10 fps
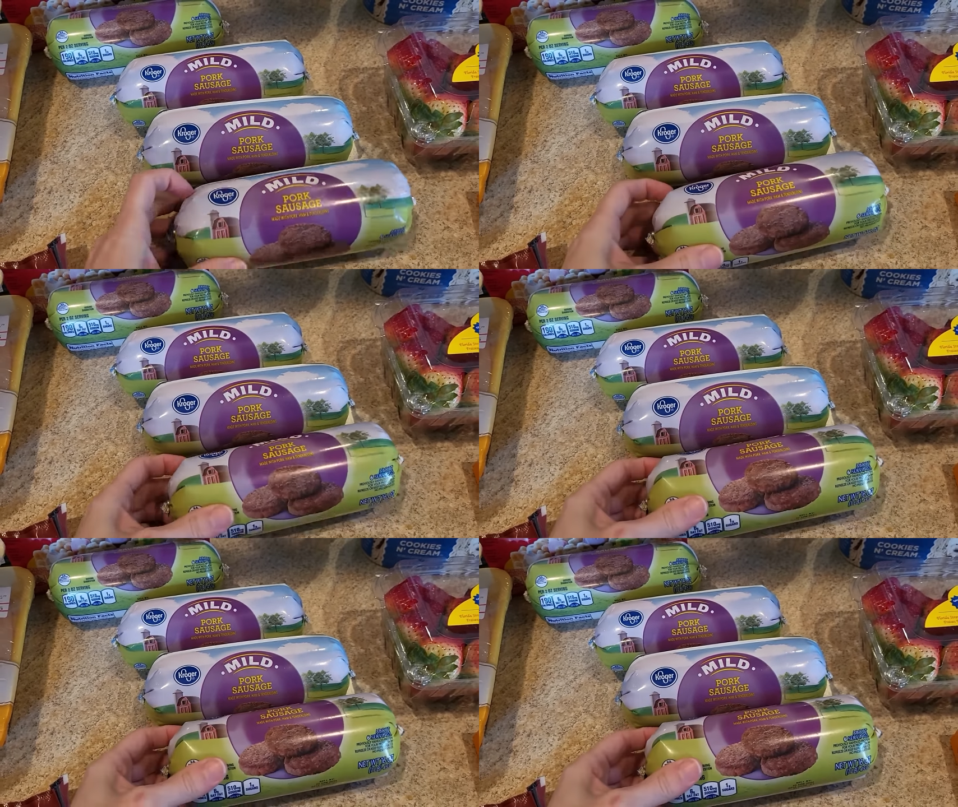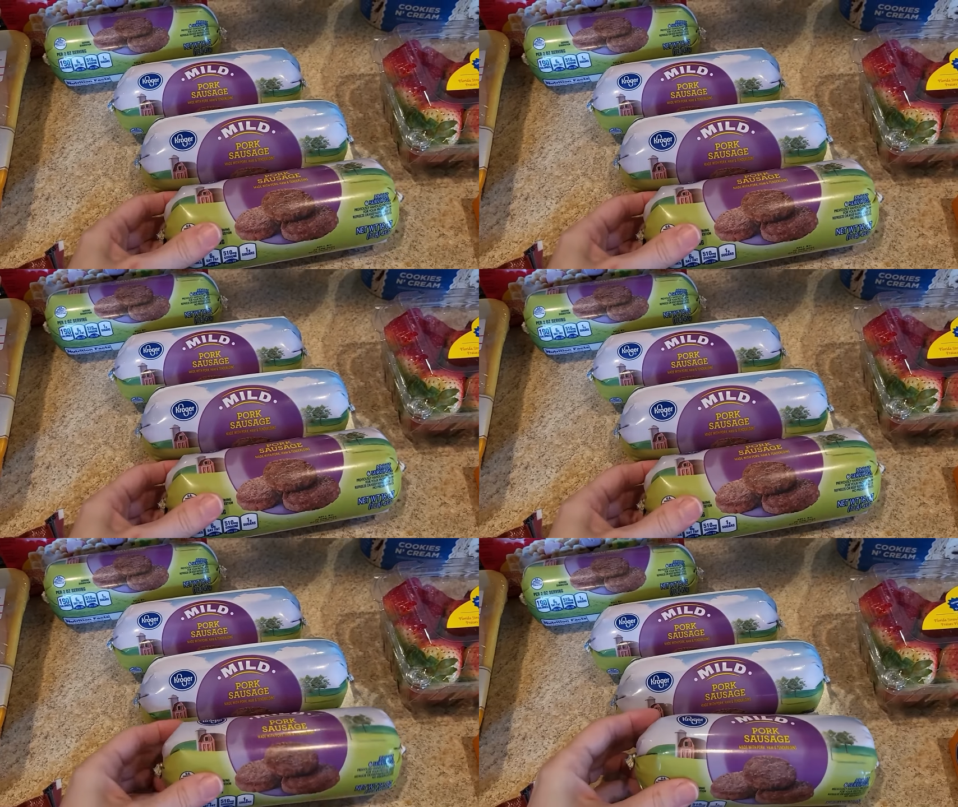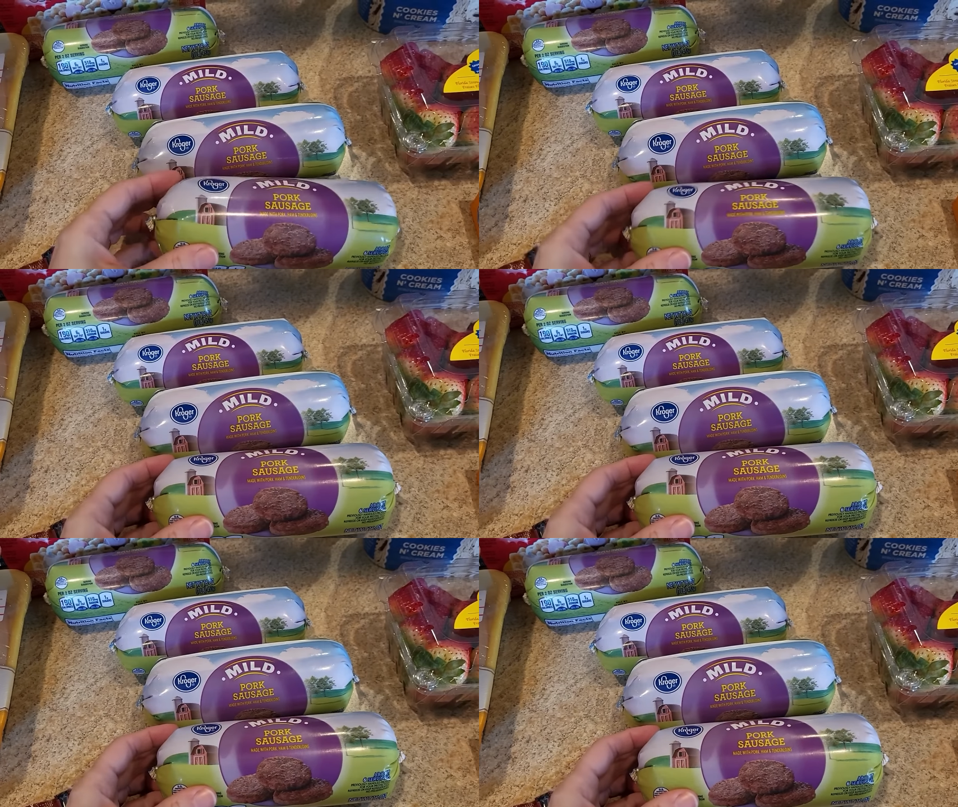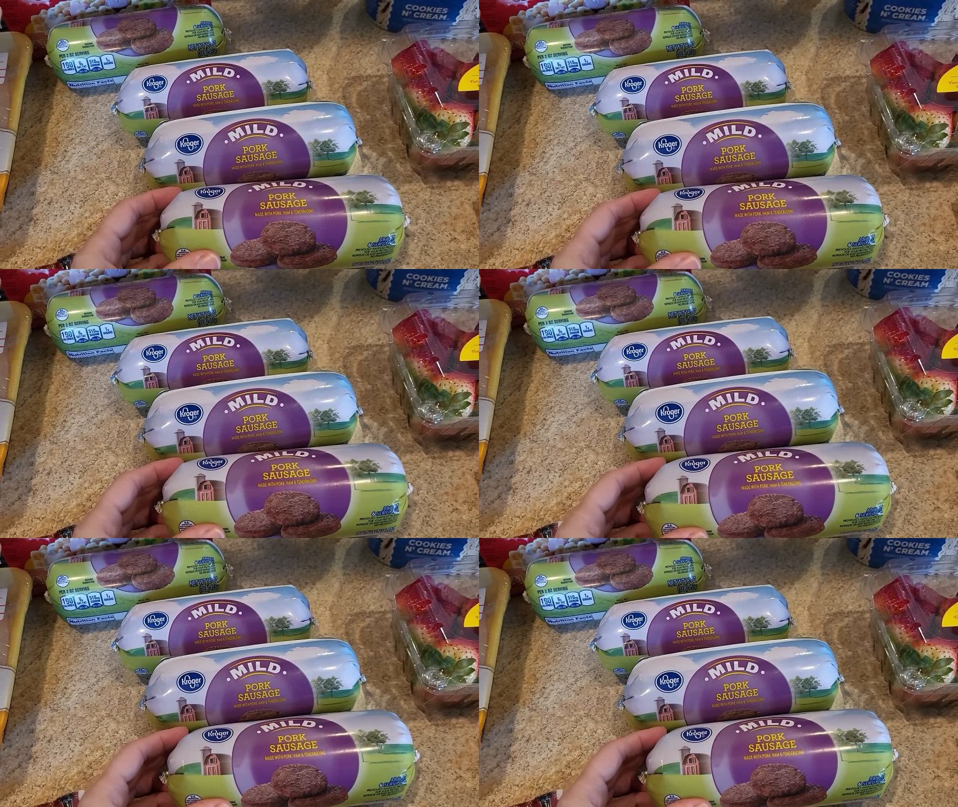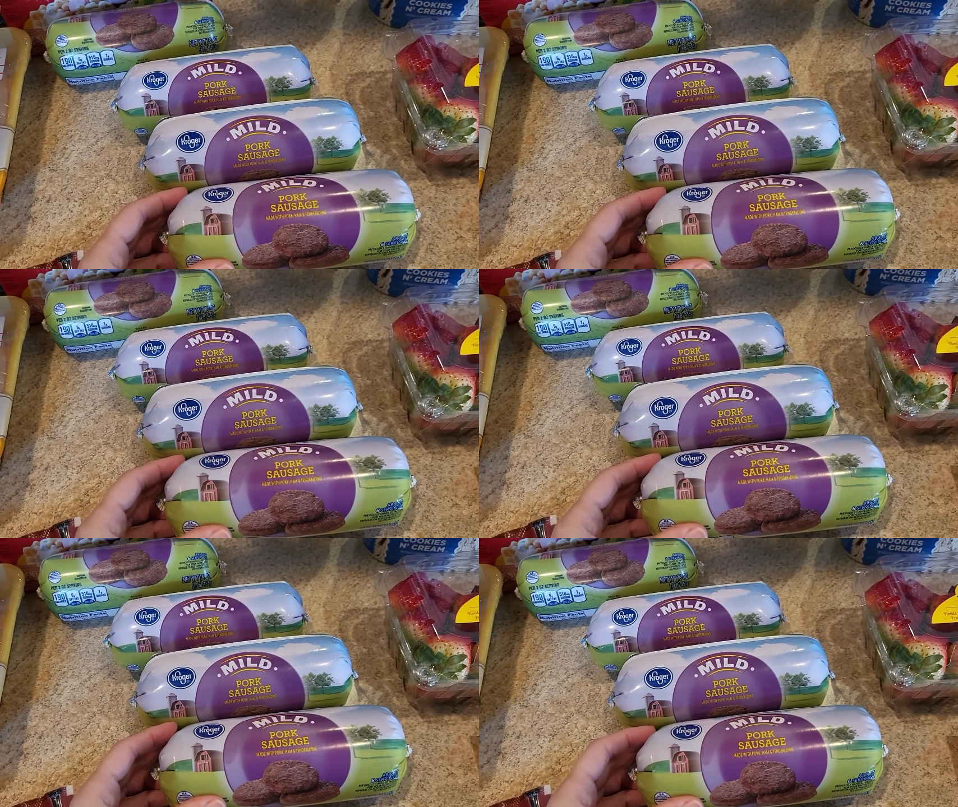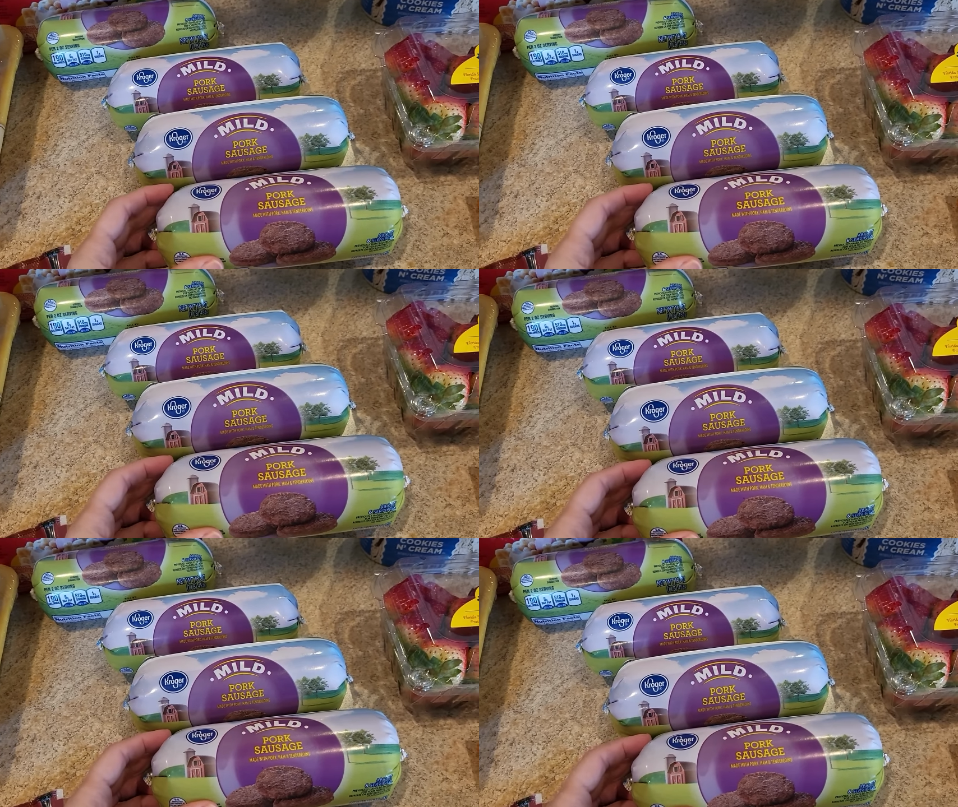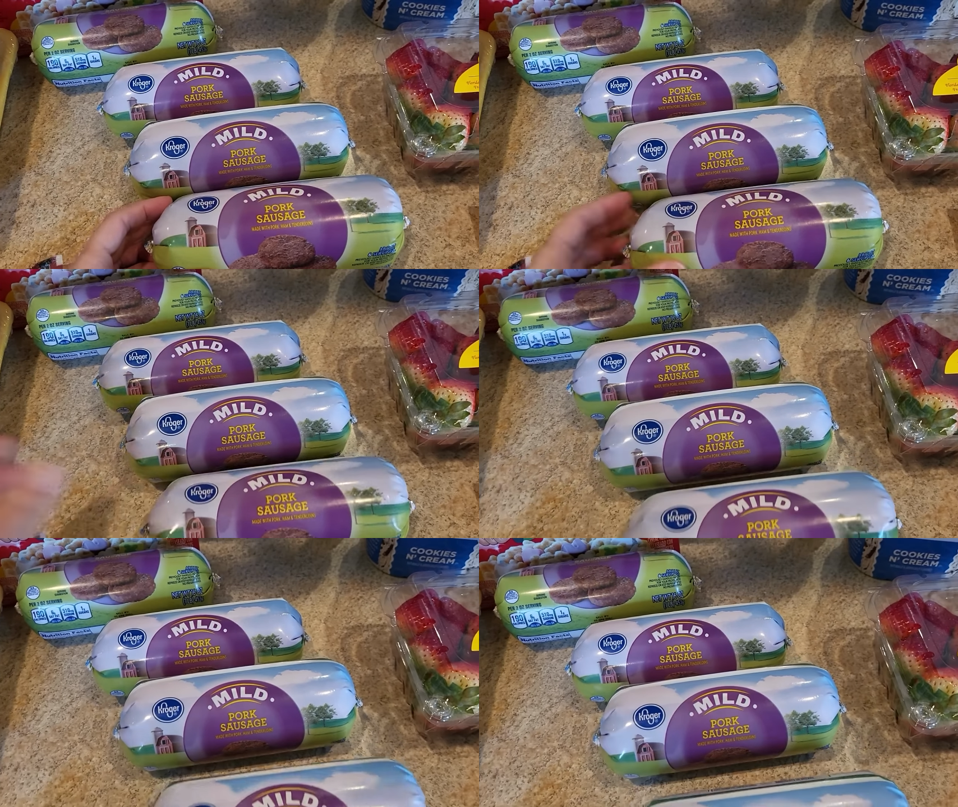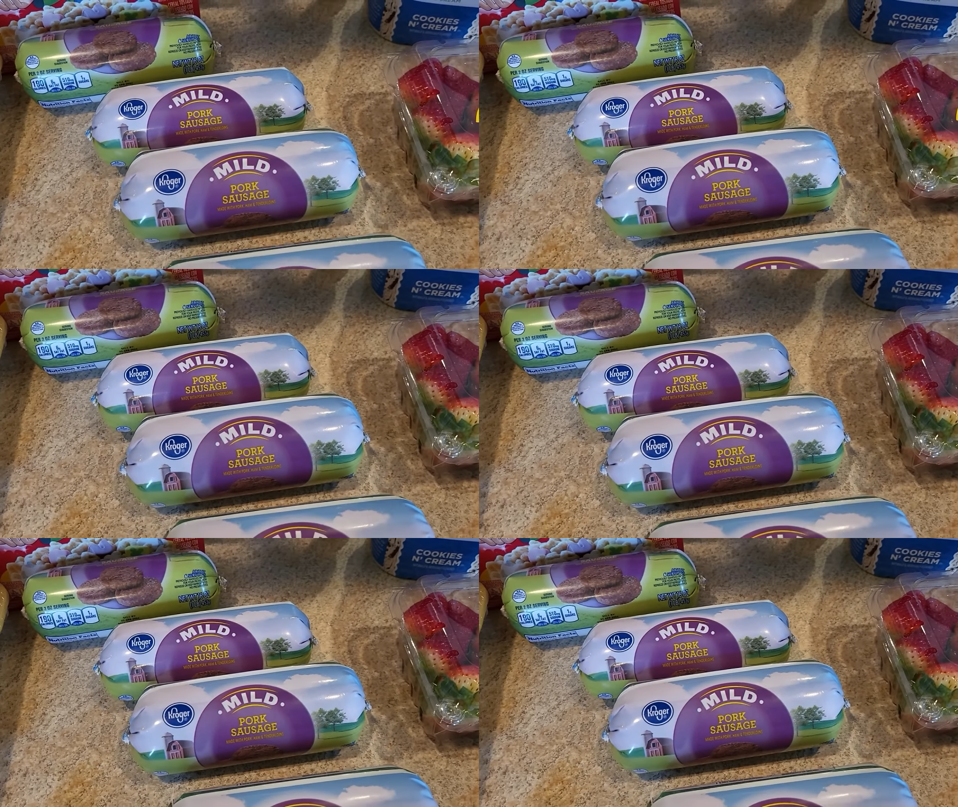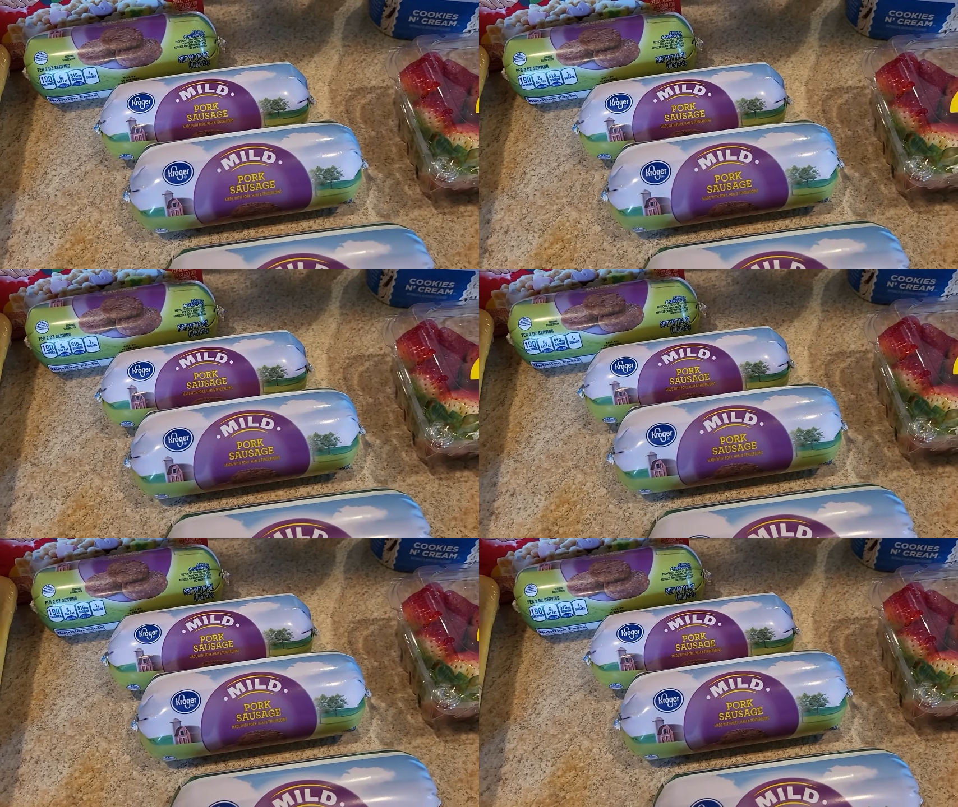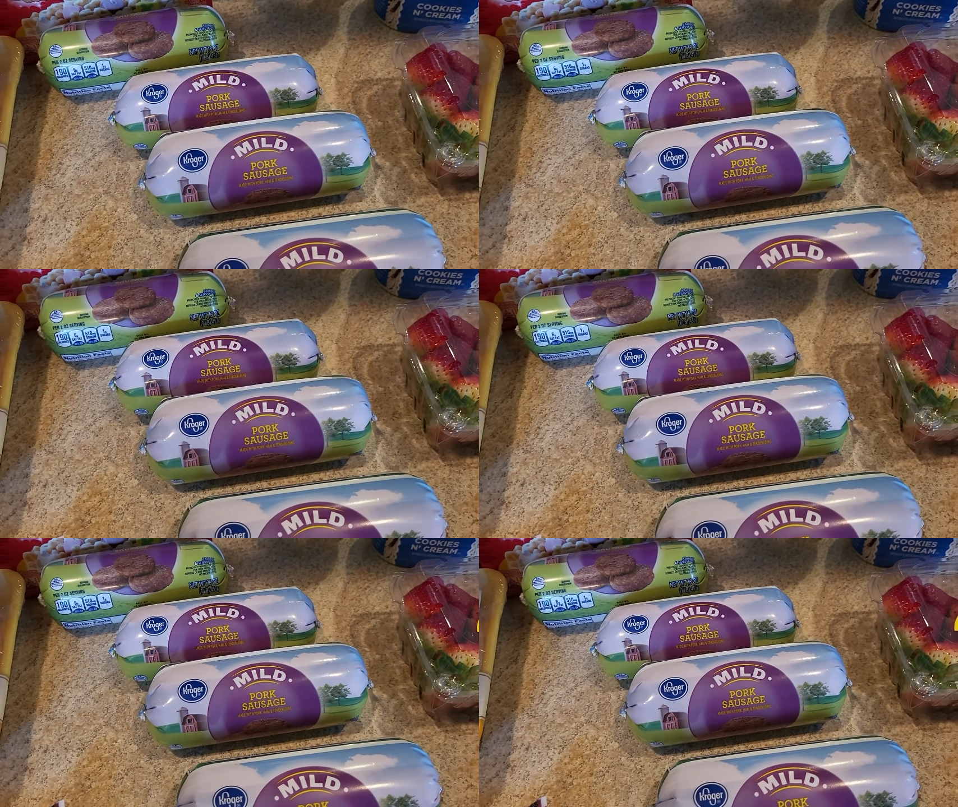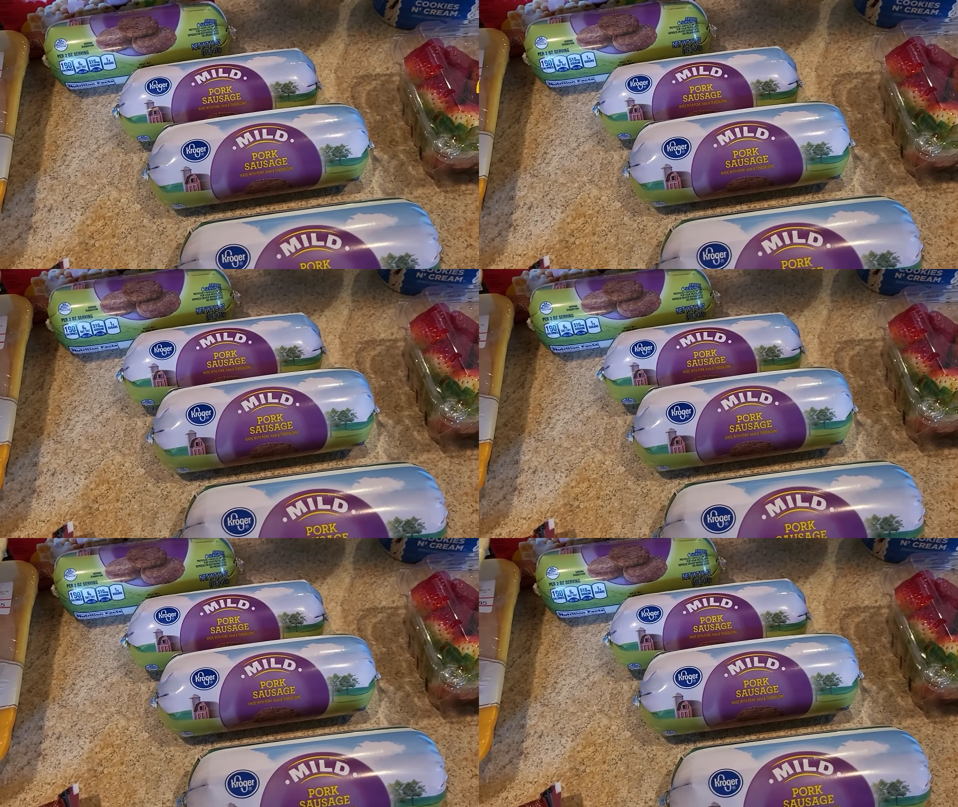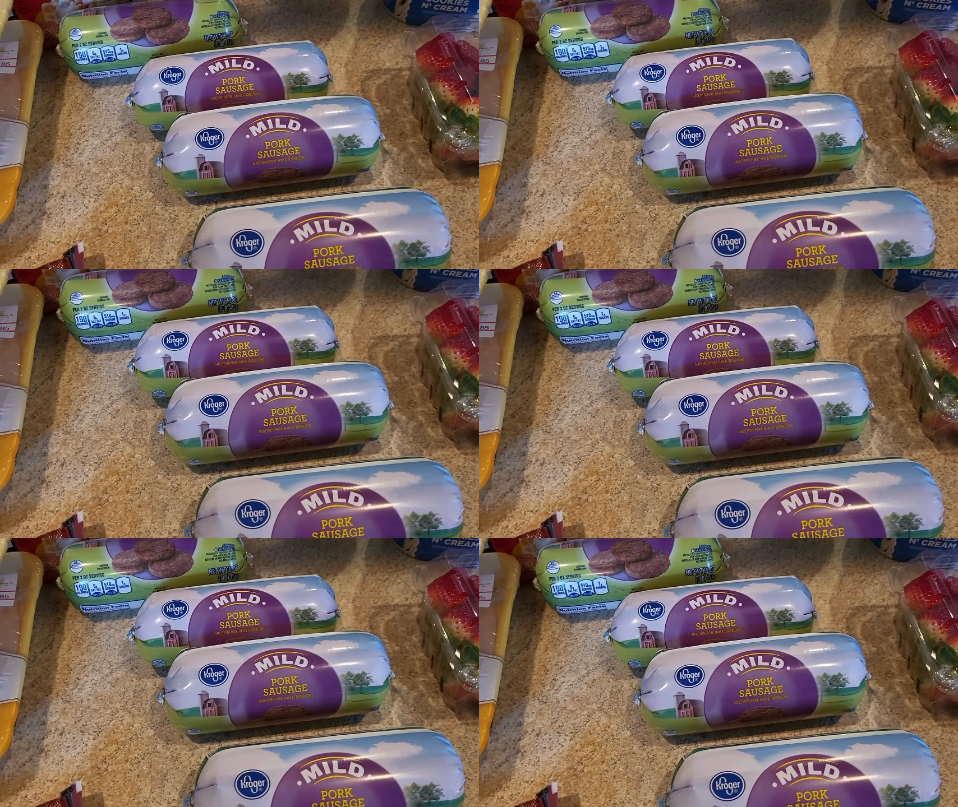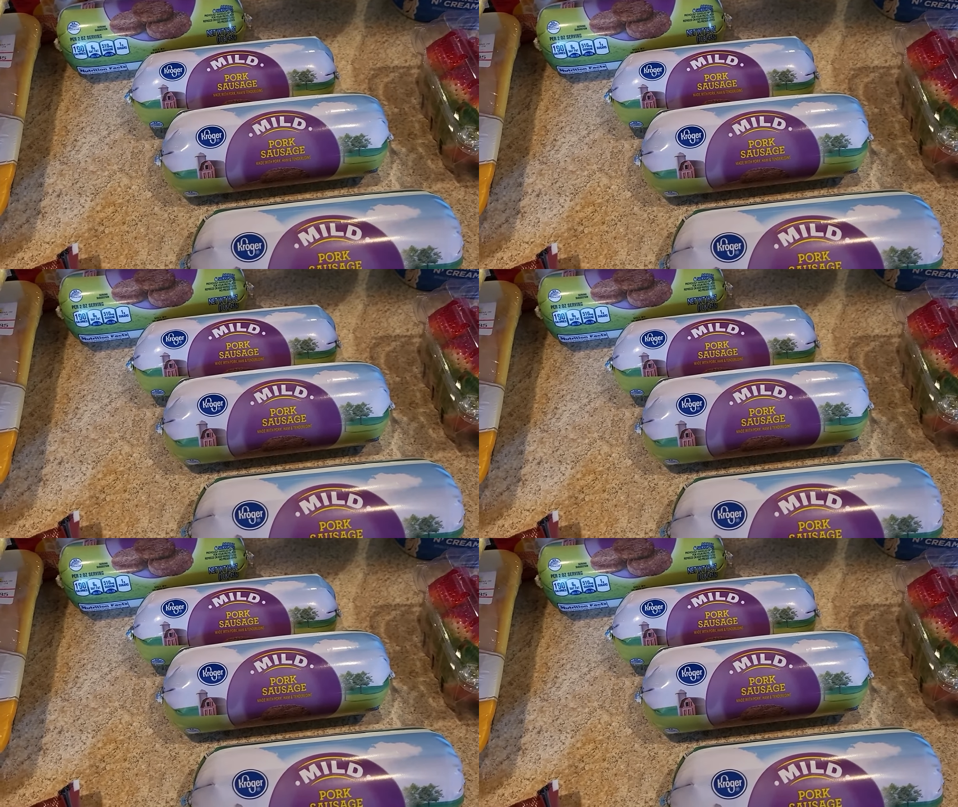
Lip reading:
No face is visible, so there are no lips to read.